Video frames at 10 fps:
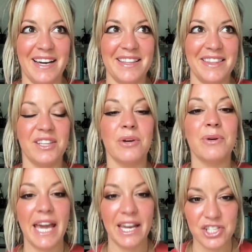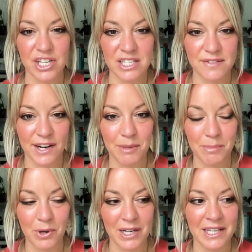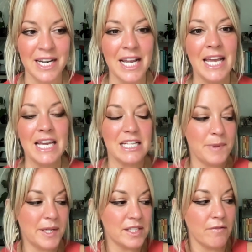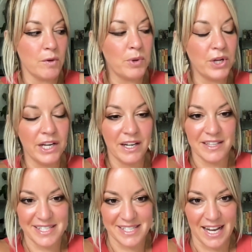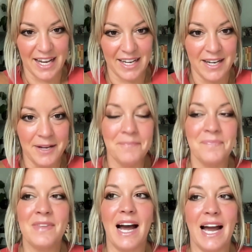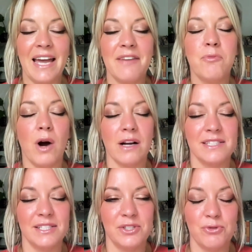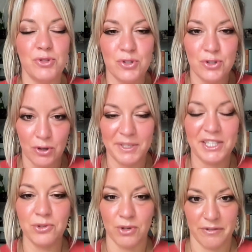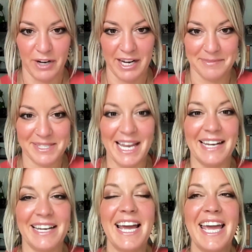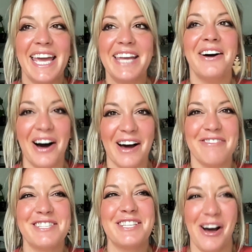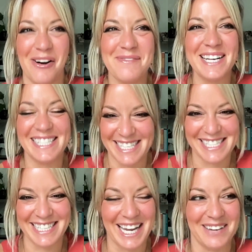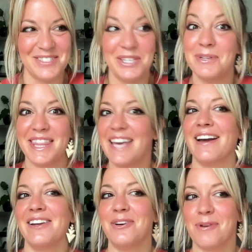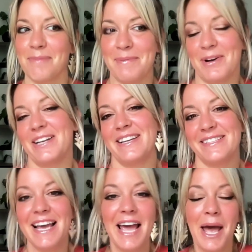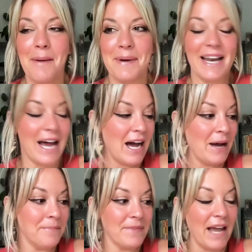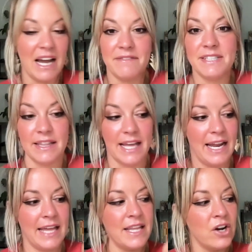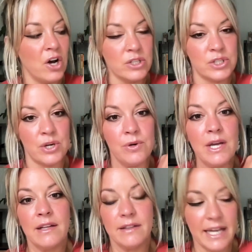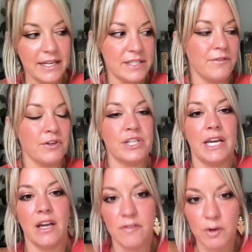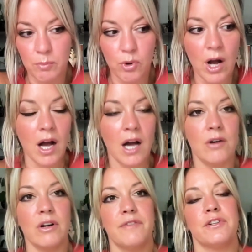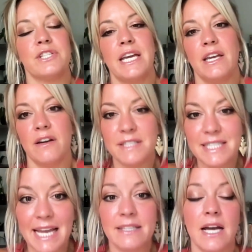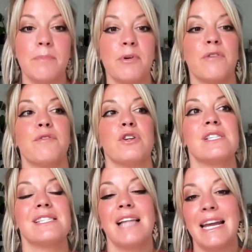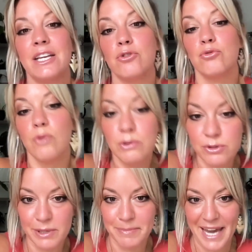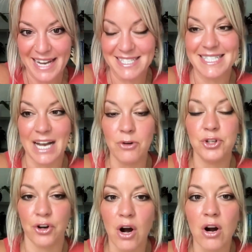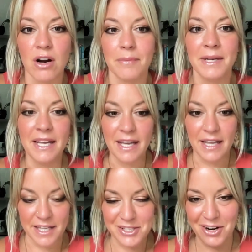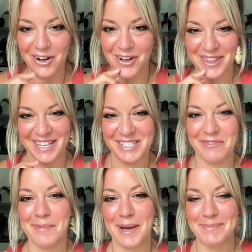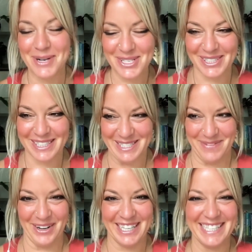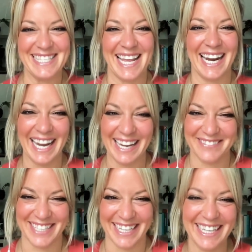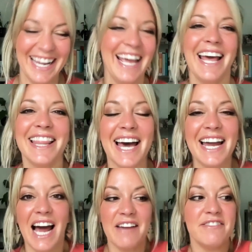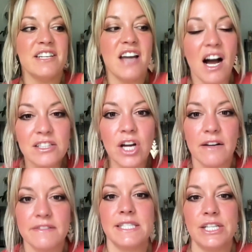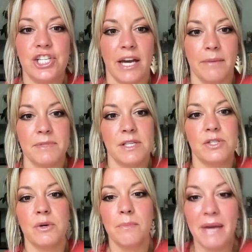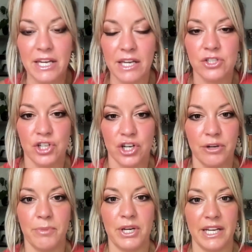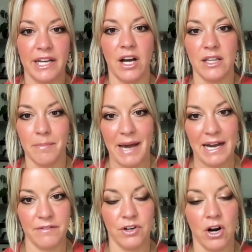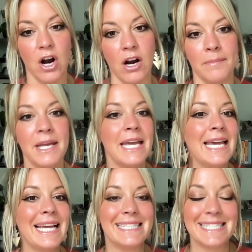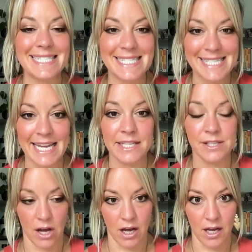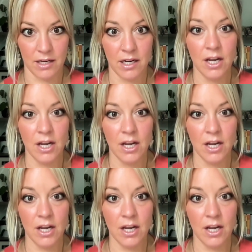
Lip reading: location is very important is because if you put it on the side, I have walked into so many door frames and hit off so many CGMs. You would think I know where my body is, but I've done that. And then also, ladies, if you're taking off a bra or if you're taking off a tank top or if you're sliding grocery bags down your arm, these are all things from my personal experience that I have done that I've knocked off CGMs. So making sure you're putting it on the back of your arm, it stays on